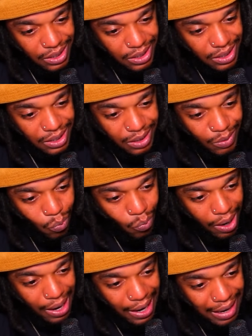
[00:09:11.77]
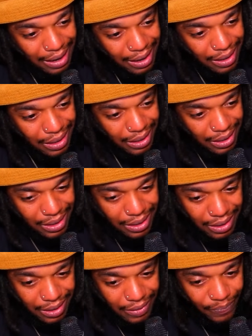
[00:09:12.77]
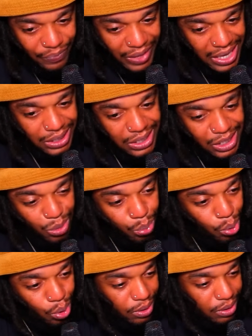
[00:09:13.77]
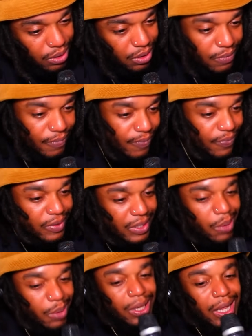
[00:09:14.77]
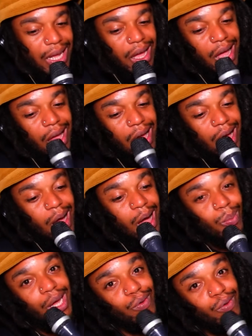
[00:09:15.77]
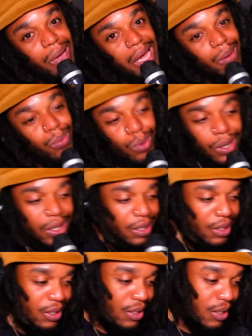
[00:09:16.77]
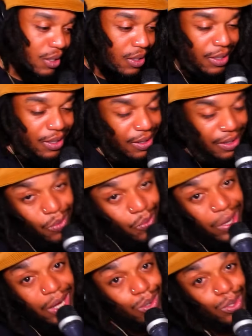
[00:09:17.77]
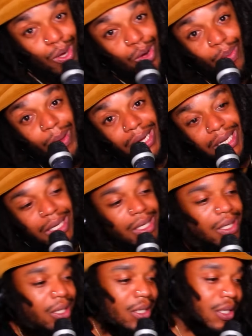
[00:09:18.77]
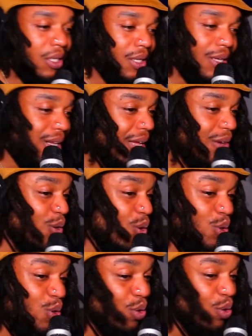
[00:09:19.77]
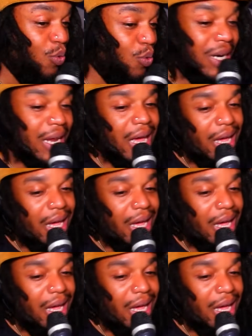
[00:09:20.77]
Why? That's just important. That'd be like, I'm a cover bad boy, and we ain't gonna talk about Diddy. Like, no, we're not.